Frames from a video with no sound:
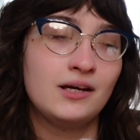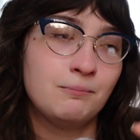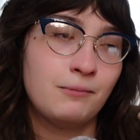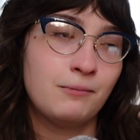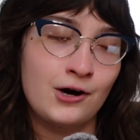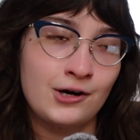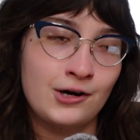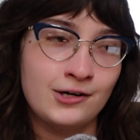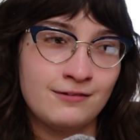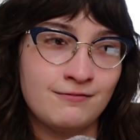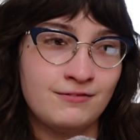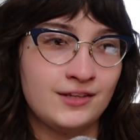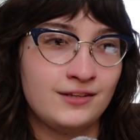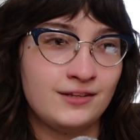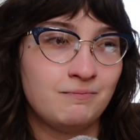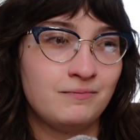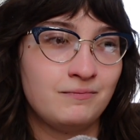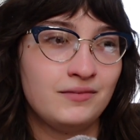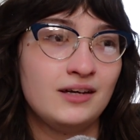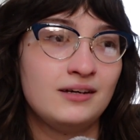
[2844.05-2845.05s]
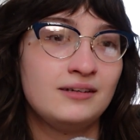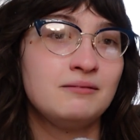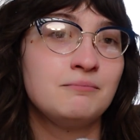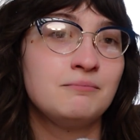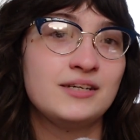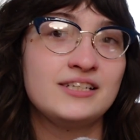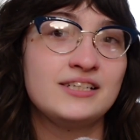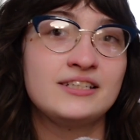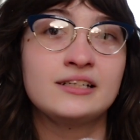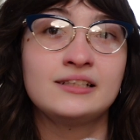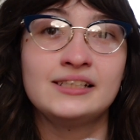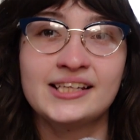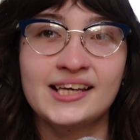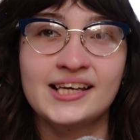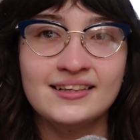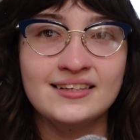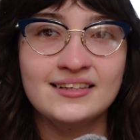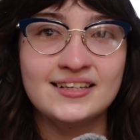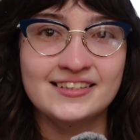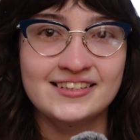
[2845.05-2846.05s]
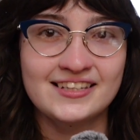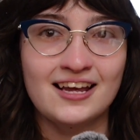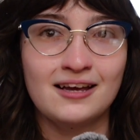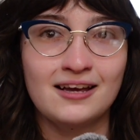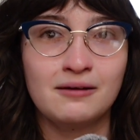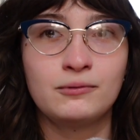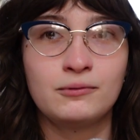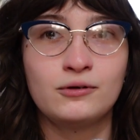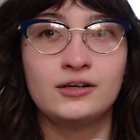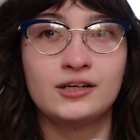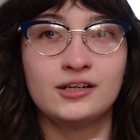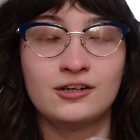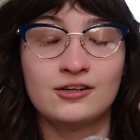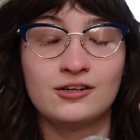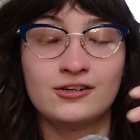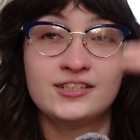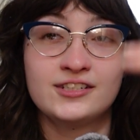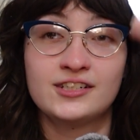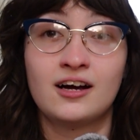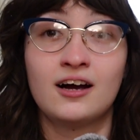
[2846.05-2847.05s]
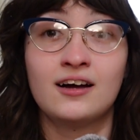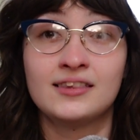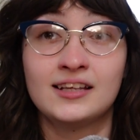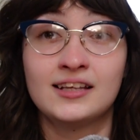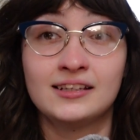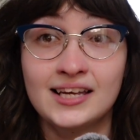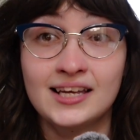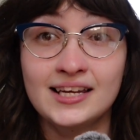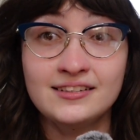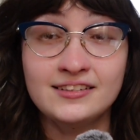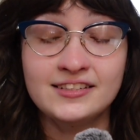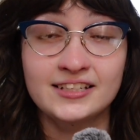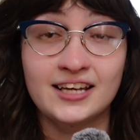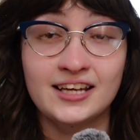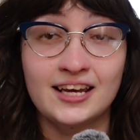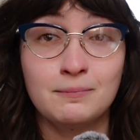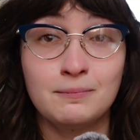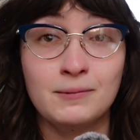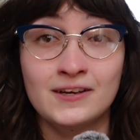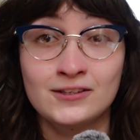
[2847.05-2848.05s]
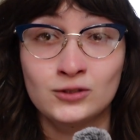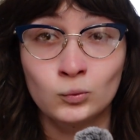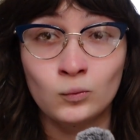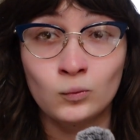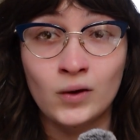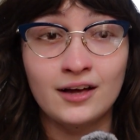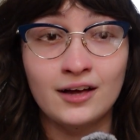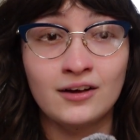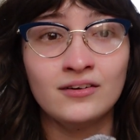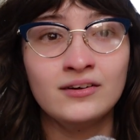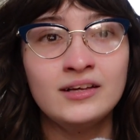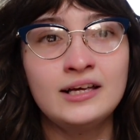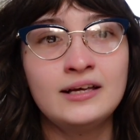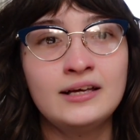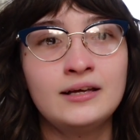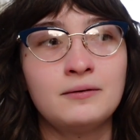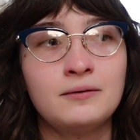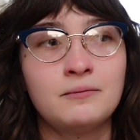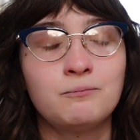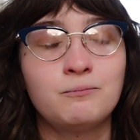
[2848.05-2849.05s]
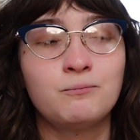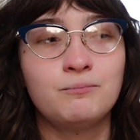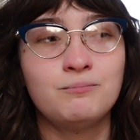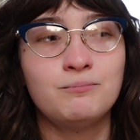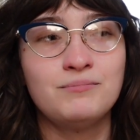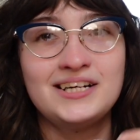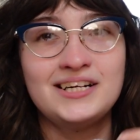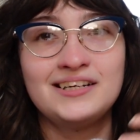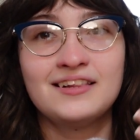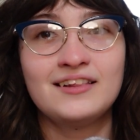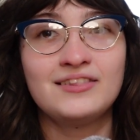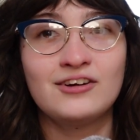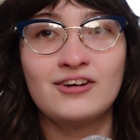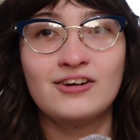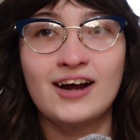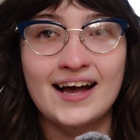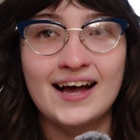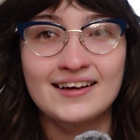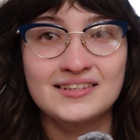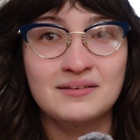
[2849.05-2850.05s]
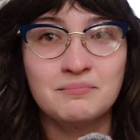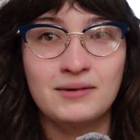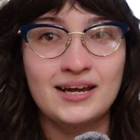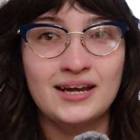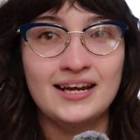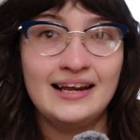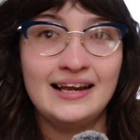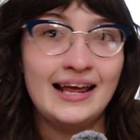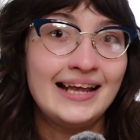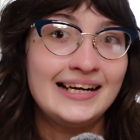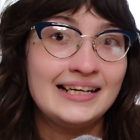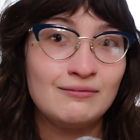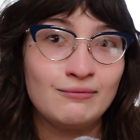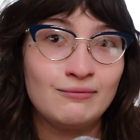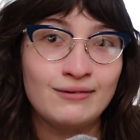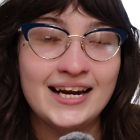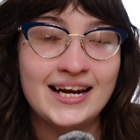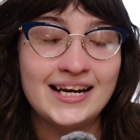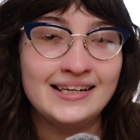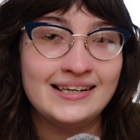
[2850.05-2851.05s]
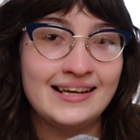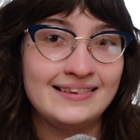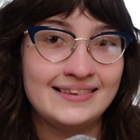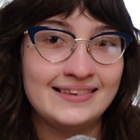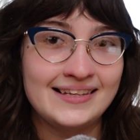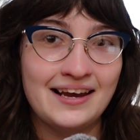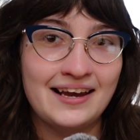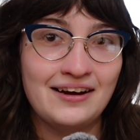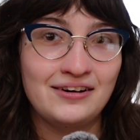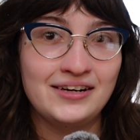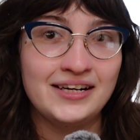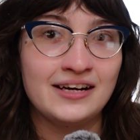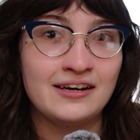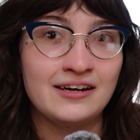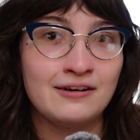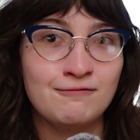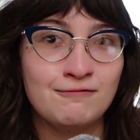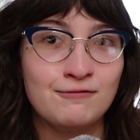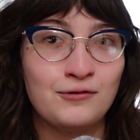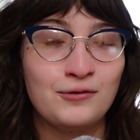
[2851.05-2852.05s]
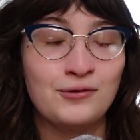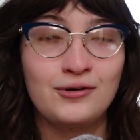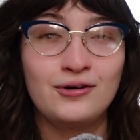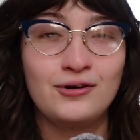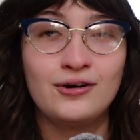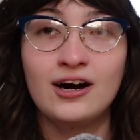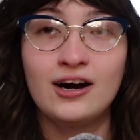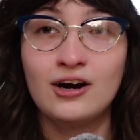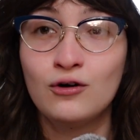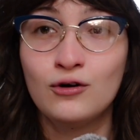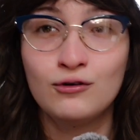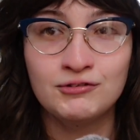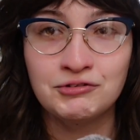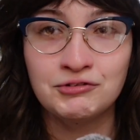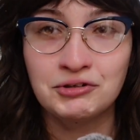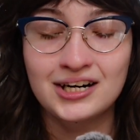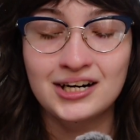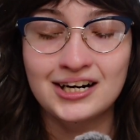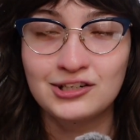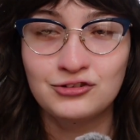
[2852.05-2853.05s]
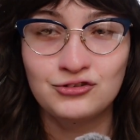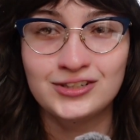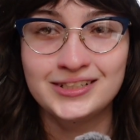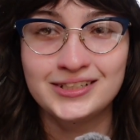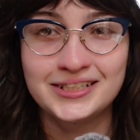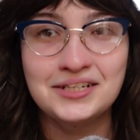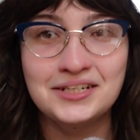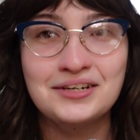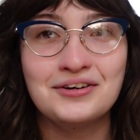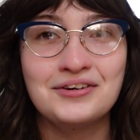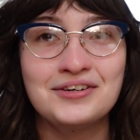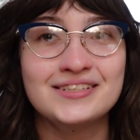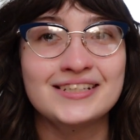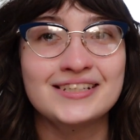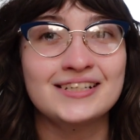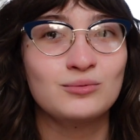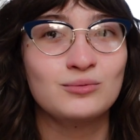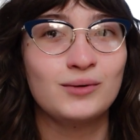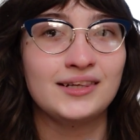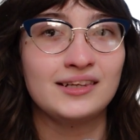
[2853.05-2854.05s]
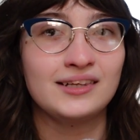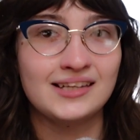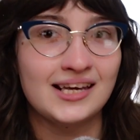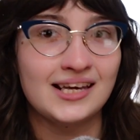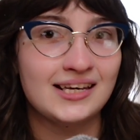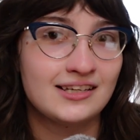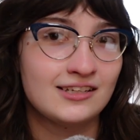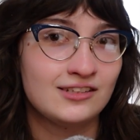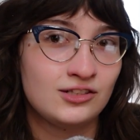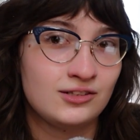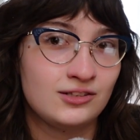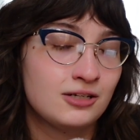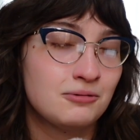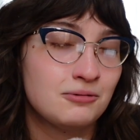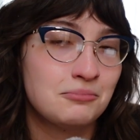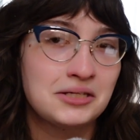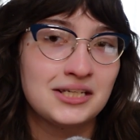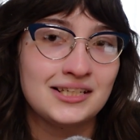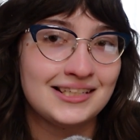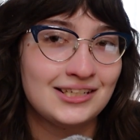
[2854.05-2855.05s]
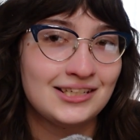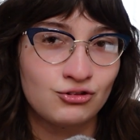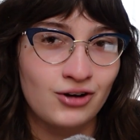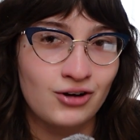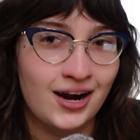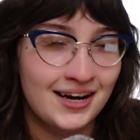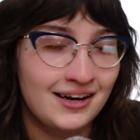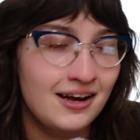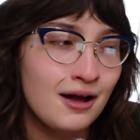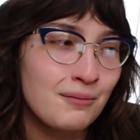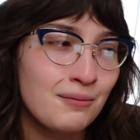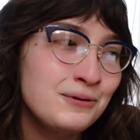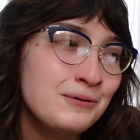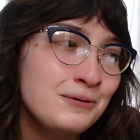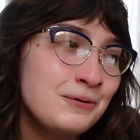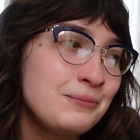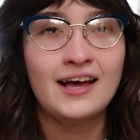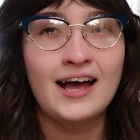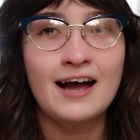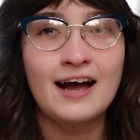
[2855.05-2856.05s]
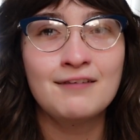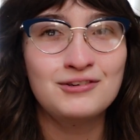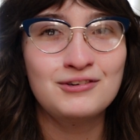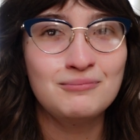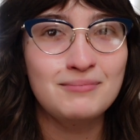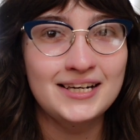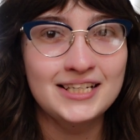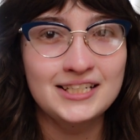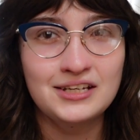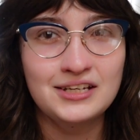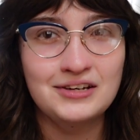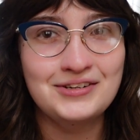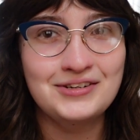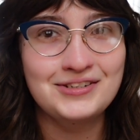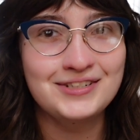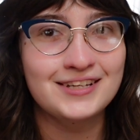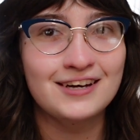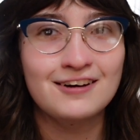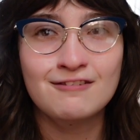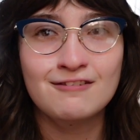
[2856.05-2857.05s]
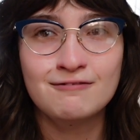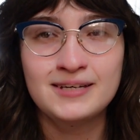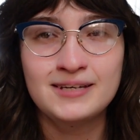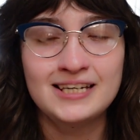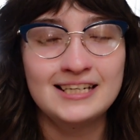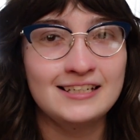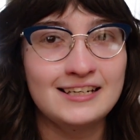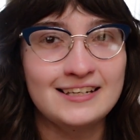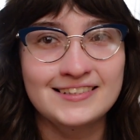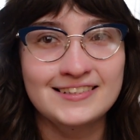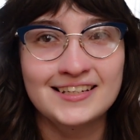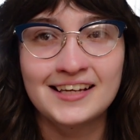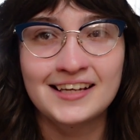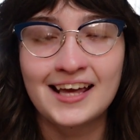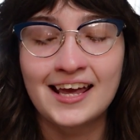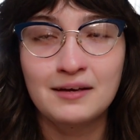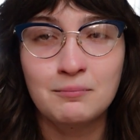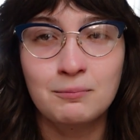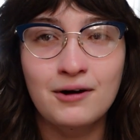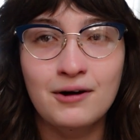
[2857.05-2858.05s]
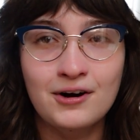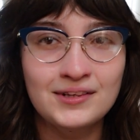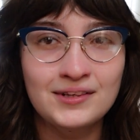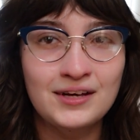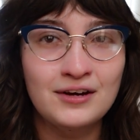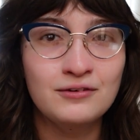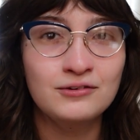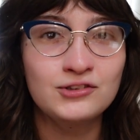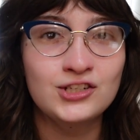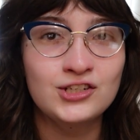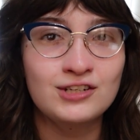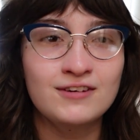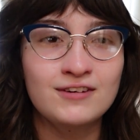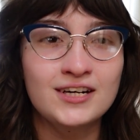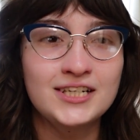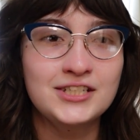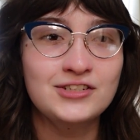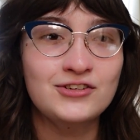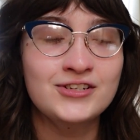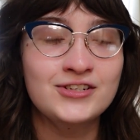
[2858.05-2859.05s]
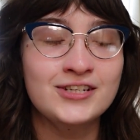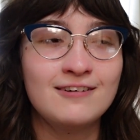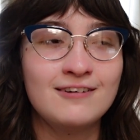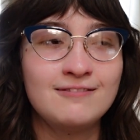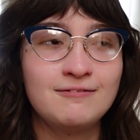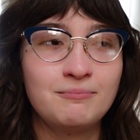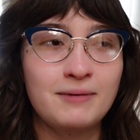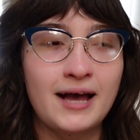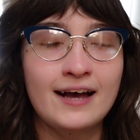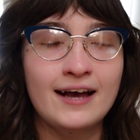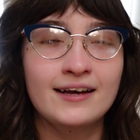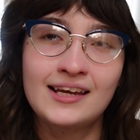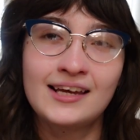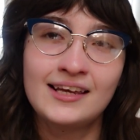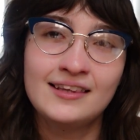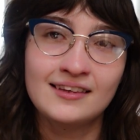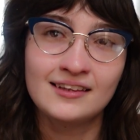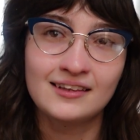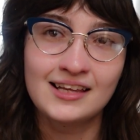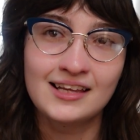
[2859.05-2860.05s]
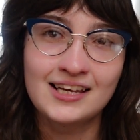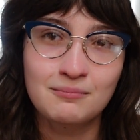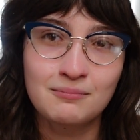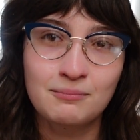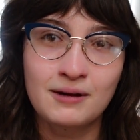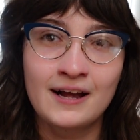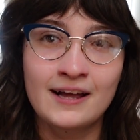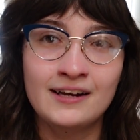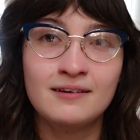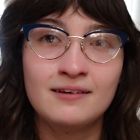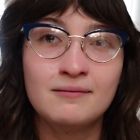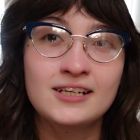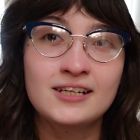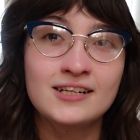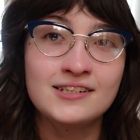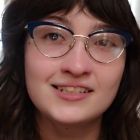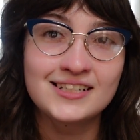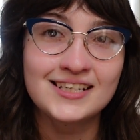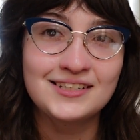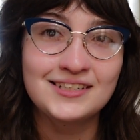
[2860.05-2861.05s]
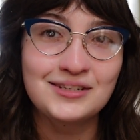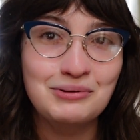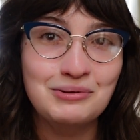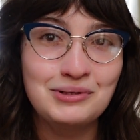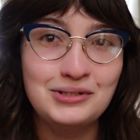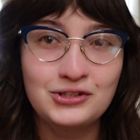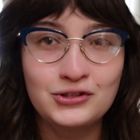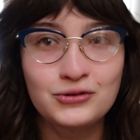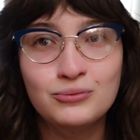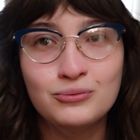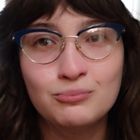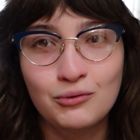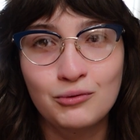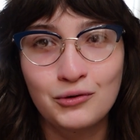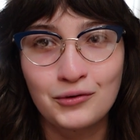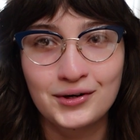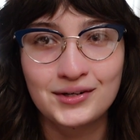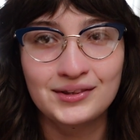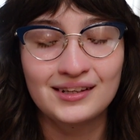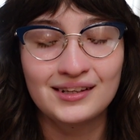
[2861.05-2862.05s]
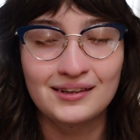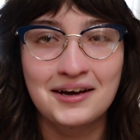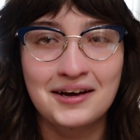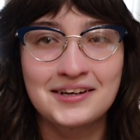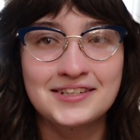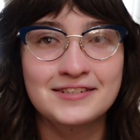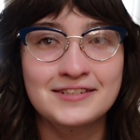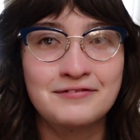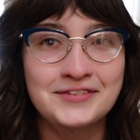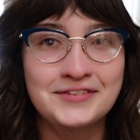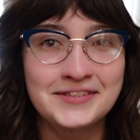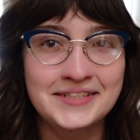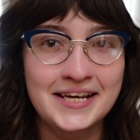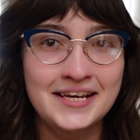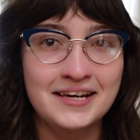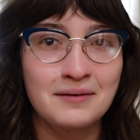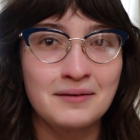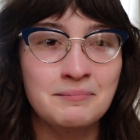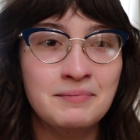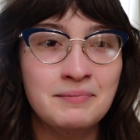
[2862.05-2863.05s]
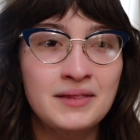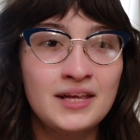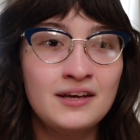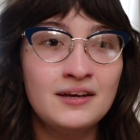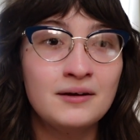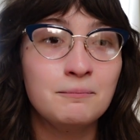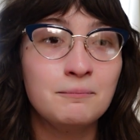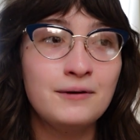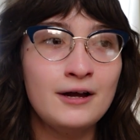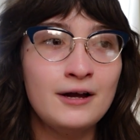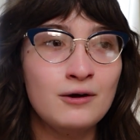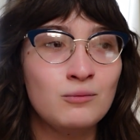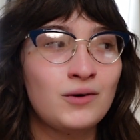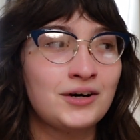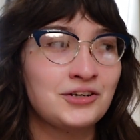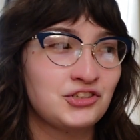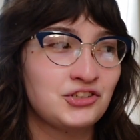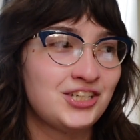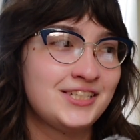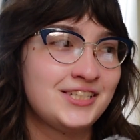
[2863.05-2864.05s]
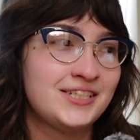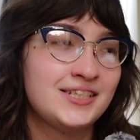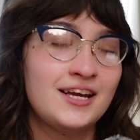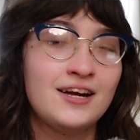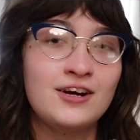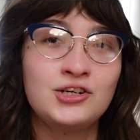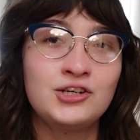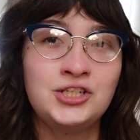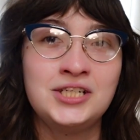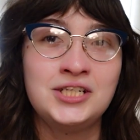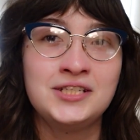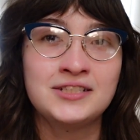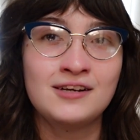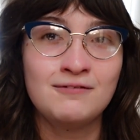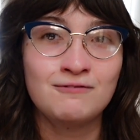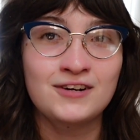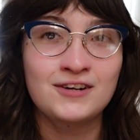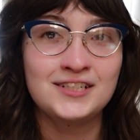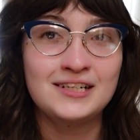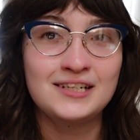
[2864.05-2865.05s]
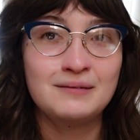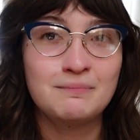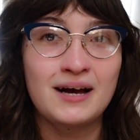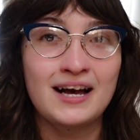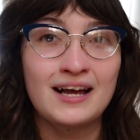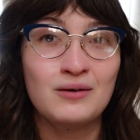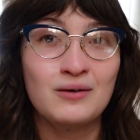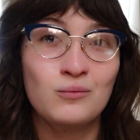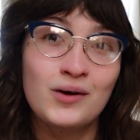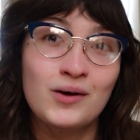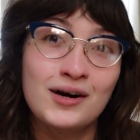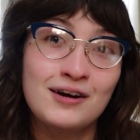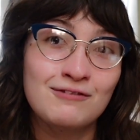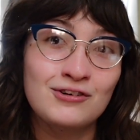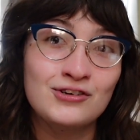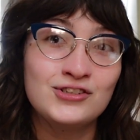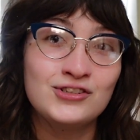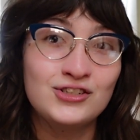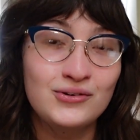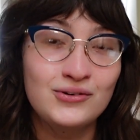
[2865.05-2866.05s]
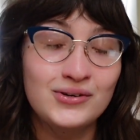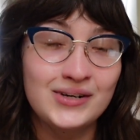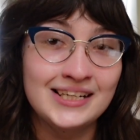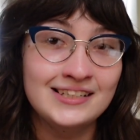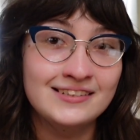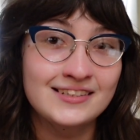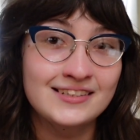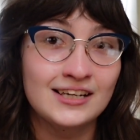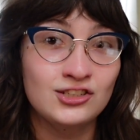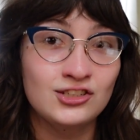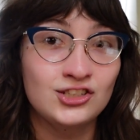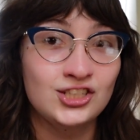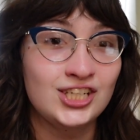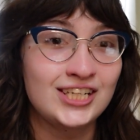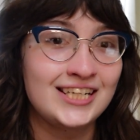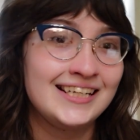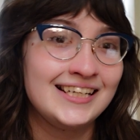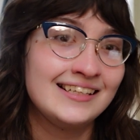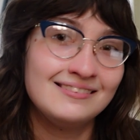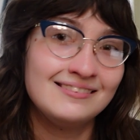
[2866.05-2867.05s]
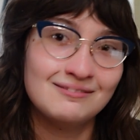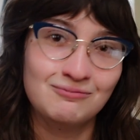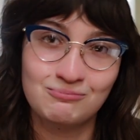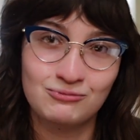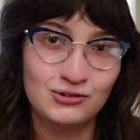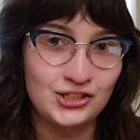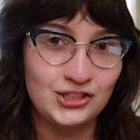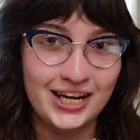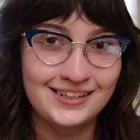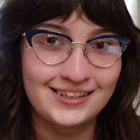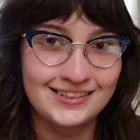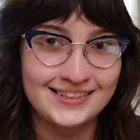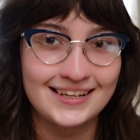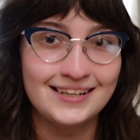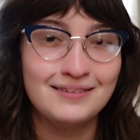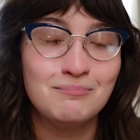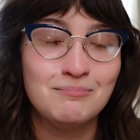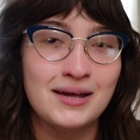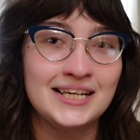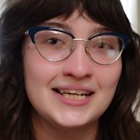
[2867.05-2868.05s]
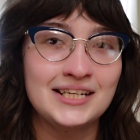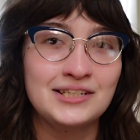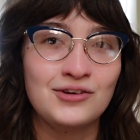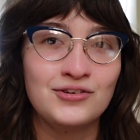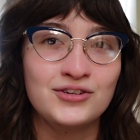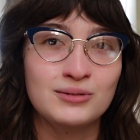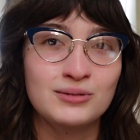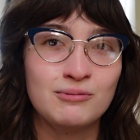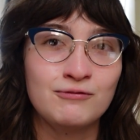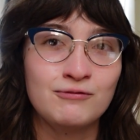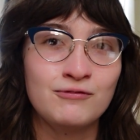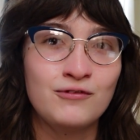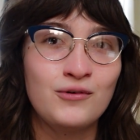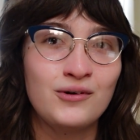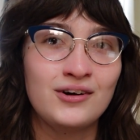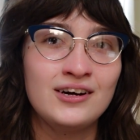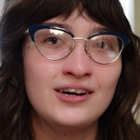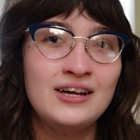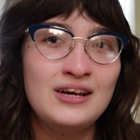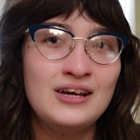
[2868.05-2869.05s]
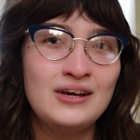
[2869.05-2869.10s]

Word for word: Part of the basically killing Sam put a curse on the landscape as well meaning that there hasn't been any rain in the area for over 100 years. That's why the lake has completely dried up. After many years of being kissing Kate Barlow, she finds herself back in the lake bed, continuing to mourn the loss of Sam. But while she's there, she's confronted by one of her students that she rejected many years before